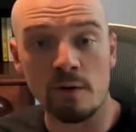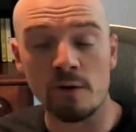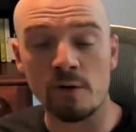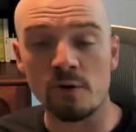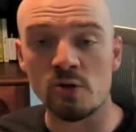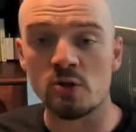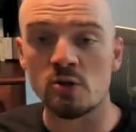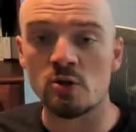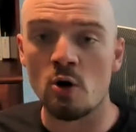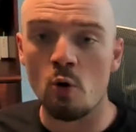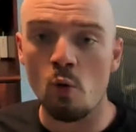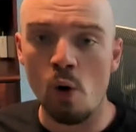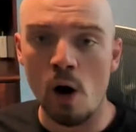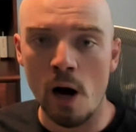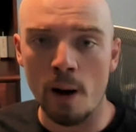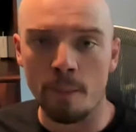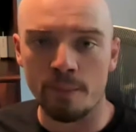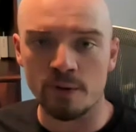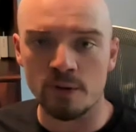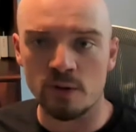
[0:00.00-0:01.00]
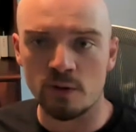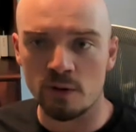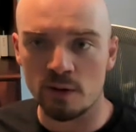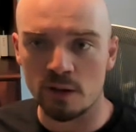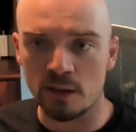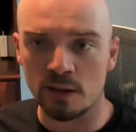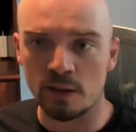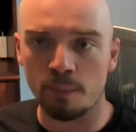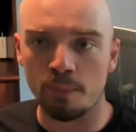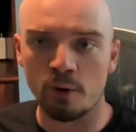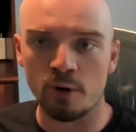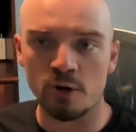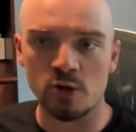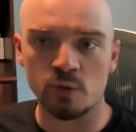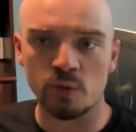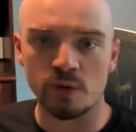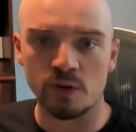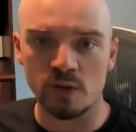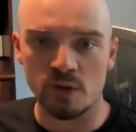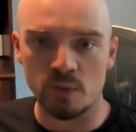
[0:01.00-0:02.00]
there's no opportunity to
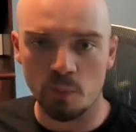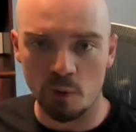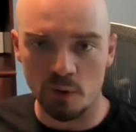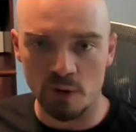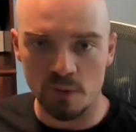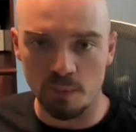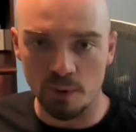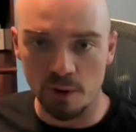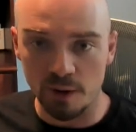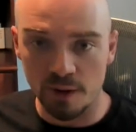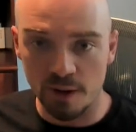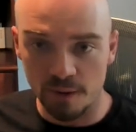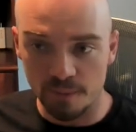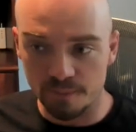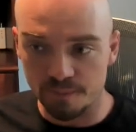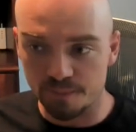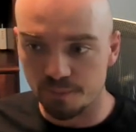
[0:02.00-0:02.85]
push with the sports book.